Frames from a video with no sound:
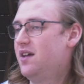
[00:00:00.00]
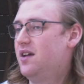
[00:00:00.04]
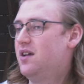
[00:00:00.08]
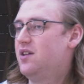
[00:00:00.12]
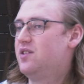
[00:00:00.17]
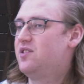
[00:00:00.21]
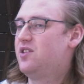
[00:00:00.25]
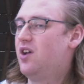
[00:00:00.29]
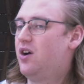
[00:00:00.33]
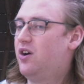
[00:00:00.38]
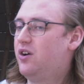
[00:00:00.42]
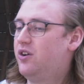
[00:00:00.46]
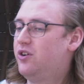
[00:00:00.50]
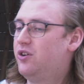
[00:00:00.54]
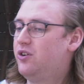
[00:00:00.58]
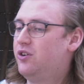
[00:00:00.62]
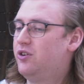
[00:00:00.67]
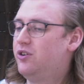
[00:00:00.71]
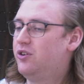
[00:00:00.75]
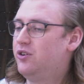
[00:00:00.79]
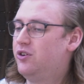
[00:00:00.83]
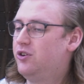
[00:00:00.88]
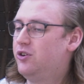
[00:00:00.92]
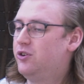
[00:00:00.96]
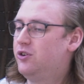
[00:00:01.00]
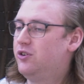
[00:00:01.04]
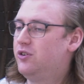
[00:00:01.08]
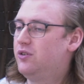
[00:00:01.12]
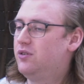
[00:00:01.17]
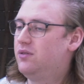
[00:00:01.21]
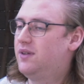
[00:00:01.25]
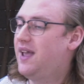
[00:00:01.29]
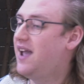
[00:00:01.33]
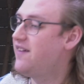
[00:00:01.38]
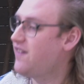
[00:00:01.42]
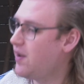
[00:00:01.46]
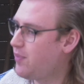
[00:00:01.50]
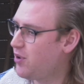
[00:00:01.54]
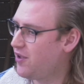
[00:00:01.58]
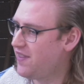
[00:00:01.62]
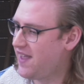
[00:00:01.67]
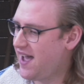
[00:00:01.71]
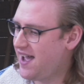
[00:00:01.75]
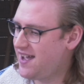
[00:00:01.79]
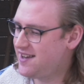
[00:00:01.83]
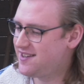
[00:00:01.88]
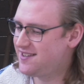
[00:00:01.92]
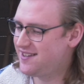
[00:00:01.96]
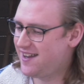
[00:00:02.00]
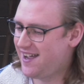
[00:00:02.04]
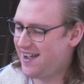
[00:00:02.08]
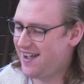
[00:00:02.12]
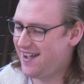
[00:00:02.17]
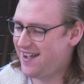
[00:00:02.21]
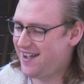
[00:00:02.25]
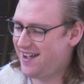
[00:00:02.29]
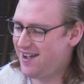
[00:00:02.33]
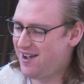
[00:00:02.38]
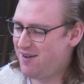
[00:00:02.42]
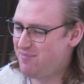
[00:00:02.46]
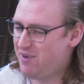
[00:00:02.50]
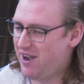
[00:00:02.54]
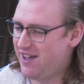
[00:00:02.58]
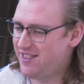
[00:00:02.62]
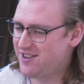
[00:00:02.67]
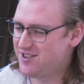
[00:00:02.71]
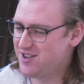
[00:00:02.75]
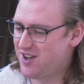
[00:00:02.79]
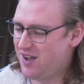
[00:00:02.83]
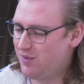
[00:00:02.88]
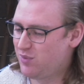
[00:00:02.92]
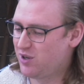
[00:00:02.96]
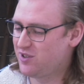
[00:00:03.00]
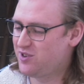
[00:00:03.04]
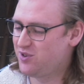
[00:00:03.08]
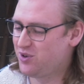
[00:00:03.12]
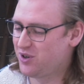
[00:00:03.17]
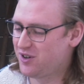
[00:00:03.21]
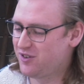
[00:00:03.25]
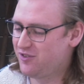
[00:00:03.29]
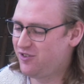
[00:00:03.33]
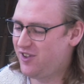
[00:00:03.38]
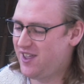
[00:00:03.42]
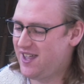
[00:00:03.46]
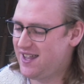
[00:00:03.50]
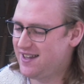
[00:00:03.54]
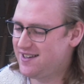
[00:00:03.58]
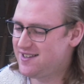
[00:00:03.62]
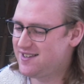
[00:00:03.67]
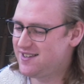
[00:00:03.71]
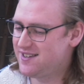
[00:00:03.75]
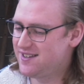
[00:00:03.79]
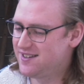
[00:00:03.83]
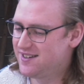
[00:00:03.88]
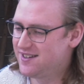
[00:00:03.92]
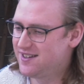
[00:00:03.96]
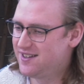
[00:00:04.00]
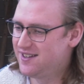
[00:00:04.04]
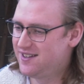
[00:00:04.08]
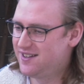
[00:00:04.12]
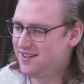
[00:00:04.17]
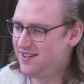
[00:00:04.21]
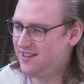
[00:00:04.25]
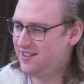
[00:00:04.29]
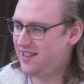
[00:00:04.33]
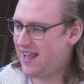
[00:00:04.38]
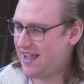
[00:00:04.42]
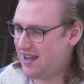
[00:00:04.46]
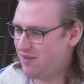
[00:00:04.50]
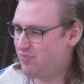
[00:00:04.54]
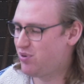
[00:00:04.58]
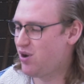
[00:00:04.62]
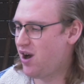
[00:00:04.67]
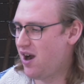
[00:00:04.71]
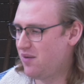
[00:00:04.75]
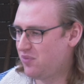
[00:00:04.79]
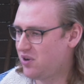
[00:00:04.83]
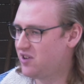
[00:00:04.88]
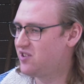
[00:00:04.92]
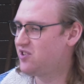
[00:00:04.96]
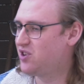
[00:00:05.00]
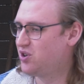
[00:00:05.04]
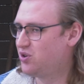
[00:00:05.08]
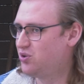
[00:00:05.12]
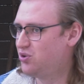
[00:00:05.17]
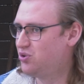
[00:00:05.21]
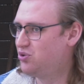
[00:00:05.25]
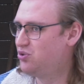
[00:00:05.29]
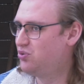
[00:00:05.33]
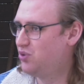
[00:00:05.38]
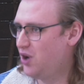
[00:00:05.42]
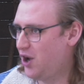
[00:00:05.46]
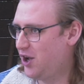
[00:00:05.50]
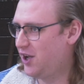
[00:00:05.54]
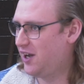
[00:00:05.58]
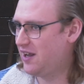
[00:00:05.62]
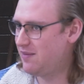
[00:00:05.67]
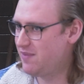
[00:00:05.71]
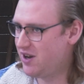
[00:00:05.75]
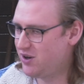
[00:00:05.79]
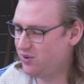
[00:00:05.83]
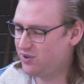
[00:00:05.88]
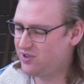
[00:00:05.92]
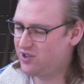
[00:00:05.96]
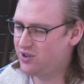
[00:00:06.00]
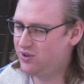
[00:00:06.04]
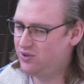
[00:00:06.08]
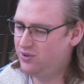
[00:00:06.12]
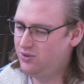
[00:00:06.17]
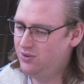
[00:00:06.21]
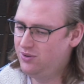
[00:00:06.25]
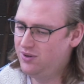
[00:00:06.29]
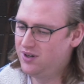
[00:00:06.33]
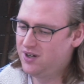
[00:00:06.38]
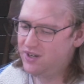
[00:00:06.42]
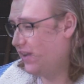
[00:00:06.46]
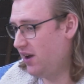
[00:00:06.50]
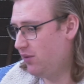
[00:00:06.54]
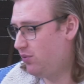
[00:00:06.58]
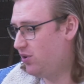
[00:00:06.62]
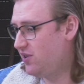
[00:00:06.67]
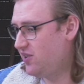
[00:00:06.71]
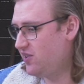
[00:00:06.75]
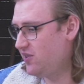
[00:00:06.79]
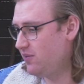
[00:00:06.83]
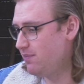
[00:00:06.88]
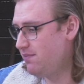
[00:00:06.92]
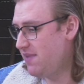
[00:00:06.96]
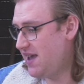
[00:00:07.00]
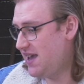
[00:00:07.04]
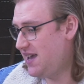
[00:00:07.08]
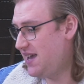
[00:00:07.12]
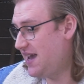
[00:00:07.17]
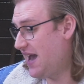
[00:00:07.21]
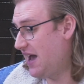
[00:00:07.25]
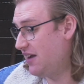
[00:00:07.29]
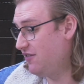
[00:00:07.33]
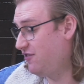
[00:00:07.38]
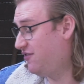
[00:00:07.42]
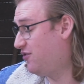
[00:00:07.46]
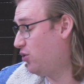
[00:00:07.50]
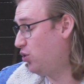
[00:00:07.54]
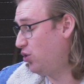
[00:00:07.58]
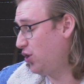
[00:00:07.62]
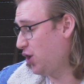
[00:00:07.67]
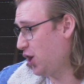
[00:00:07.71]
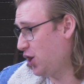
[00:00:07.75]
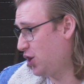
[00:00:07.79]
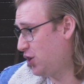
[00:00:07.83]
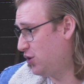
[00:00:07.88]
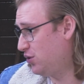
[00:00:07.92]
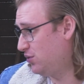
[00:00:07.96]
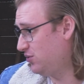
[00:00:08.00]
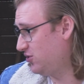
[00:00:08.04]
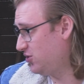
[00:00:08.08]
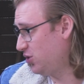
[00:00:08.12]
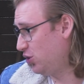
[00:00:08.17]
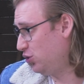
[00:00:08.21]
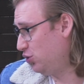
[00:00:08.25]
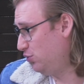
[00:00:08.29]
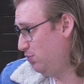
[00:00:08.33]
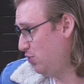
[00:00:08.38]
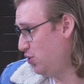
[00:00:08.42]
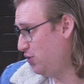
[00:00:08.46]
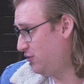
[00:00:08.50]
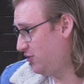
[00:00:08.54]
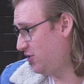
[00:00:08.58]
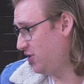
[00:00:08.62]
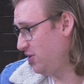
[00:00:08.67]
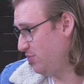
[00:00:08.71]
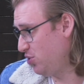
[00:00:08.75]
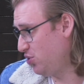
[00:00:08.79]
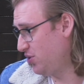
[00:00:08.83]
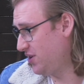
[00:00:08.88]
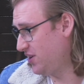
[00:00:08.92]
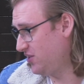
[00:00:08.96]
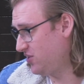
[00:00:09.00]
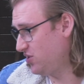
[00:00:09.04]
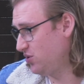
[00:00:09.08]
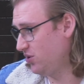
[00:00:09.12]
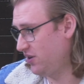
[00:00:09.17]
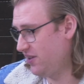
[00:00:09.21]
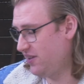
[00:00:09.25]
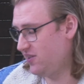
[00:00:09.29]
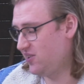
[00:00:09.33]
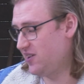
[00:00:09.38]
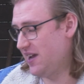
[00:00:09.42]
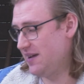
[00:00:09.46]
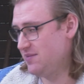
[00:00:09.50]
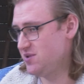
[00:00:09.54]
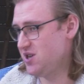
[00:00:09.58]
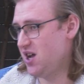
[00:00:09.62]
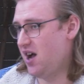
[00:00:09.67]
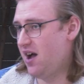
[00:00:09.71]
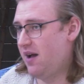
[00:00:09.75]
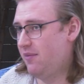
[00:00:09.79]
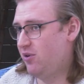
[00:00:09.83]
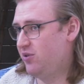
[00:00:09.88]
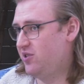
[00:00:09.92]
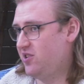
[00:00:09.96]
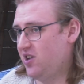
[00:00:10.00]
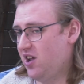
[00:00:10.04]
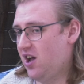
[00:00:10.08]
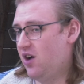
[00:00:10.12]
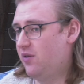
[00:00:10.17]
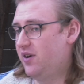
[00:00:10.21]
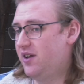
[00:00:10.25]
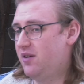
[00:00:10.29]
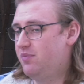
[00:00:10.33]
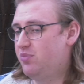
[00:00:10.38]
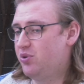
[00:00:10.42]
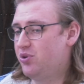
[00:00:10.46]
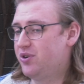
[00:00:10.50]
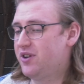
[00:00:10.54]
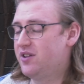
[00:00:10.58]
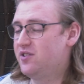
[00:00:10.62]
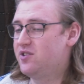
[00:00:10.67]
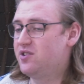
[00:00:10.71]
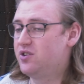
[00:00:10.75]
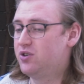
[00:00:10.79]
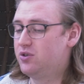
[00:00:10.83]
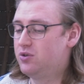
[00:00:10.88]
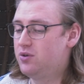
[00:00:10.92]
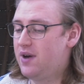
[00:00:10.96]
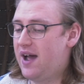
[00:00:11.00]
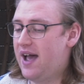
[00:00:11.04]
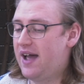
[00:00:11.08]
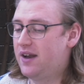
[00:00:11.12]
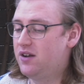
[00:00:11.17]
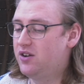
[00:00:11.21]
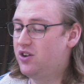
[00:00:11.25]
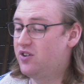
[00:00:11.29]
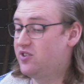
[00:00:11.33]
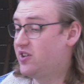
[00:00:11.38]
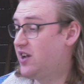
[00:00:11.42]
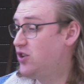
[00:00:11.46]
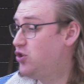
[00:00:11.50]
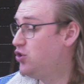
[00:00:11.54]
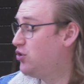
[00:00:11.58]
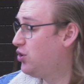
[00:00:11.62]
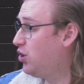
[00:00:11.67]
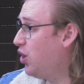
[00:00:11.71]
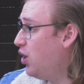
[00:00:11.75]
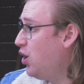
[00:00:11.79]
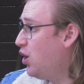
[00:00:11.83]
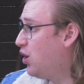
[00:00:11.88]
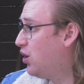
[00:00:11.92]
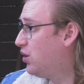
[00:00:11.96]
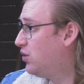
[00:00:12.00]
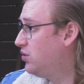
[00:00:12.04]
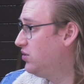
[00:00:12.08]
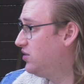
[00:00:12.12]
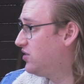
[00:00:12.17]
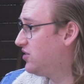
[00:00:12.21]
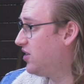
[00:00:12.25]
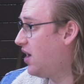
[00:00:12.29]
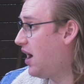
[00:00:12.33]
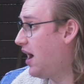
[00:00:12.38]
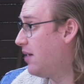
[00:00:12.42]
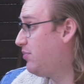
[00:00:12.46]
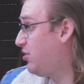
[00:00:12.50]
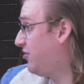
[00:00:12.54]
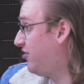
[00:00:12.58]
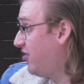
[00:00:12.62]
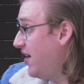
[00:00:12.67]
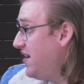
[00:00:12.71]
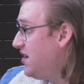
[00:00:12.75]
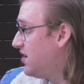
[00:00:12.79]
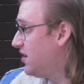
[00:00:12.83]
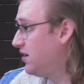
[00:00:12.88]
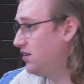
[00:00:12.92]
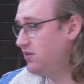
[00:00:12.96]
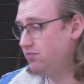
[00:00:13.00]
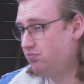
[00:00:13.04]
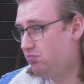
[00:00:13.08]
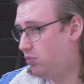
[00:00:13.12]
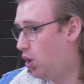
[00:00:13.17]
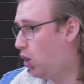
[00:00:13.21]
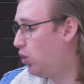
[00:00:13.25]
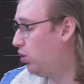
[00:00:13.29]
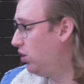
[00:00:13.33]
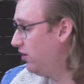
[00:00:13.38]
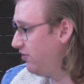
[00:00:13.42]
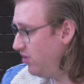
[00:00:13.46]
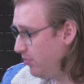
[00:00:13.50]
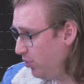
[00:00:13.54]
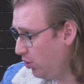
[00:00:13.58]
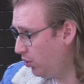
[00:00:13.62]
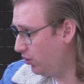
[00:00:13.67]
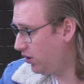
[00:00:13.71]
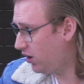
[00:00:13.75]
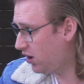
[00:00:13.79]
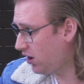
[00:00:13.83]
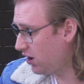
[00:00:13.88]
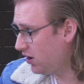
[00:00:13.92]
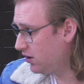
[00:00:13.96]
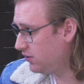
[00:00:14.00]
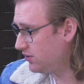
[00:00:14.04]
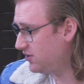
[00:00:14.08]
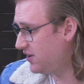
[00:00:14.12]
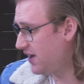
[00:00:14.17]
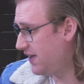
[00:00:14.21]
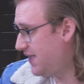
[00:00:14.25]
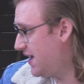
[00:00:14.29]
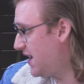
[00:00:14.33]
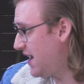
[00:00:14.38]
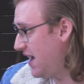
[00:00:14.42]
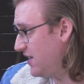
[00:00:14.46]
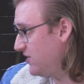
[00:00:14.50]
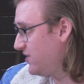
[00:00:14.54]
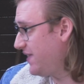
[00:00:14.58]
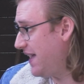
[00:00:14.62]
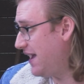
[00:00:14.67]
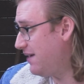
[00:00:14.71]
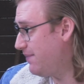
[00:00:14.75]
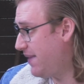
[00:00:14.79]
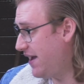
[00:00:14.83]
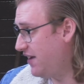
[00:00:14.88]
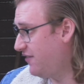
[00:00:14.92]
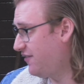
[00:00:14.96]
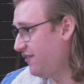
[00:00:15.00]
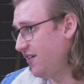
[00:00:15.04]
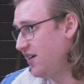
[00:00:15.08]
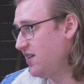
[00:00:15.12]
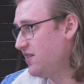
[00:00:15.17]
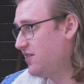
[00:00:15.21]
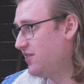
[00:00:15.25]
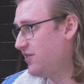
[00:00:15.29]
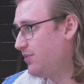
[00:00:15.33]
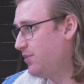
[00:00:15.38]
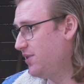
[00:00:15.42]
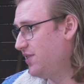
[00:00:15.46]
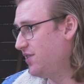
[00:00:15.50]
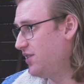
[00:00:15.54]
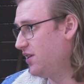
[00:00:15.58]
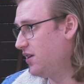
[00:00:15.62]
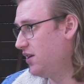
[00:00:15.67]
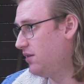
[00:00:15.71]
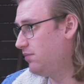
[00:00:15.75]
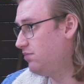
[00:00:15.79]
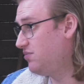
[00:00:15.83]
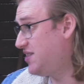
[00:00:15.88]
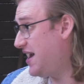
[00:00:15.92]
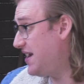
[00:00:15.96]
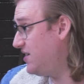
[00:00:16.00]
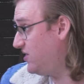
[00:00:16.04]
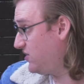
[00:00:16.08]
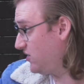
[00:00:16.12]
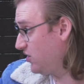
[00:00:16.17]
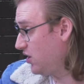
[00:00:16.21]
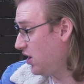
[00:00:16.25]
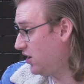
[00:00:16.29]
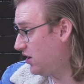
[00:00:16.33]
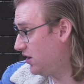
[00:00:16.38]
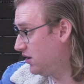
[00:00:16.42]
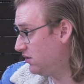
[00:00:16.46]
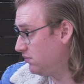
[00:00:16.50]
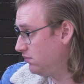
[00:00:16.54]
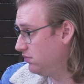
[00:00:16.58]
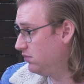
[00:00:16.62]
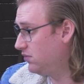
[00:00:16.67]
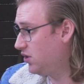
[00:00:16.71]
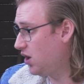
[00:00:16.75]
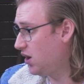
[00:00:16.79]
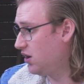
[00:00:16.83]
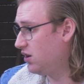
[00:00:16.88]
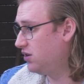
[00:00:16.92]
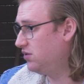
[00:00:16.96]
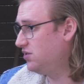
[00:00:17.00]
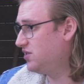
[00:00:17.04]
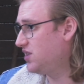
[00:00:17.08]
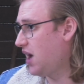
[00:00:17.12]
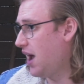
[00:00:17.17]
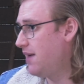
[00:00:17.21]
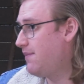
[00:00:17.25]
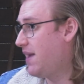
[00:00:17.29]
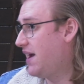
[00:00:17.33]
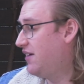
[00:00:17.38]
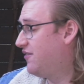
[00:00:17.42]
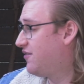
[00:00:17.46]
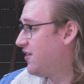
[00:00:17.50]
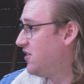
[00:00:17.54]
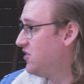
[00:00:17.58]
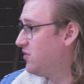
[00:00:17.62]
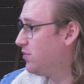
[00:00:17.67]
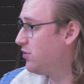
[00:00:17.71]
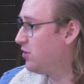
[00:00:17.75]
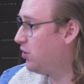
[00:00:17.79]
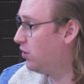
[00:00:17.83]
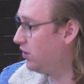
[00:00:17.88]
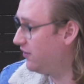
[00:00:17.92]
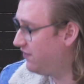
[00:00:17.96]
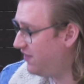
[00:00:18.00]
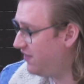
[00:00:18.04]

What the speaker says: So gave up on that by the time I sort of hit late primary school, early middle school. It was me and 4 girls all moved to the boarding school at the same time. It was a co-ed boarding school, and because I knew the girls, I befriended all of the boarder girls. And then as they made friends with the day scholar girls, I made friends with all of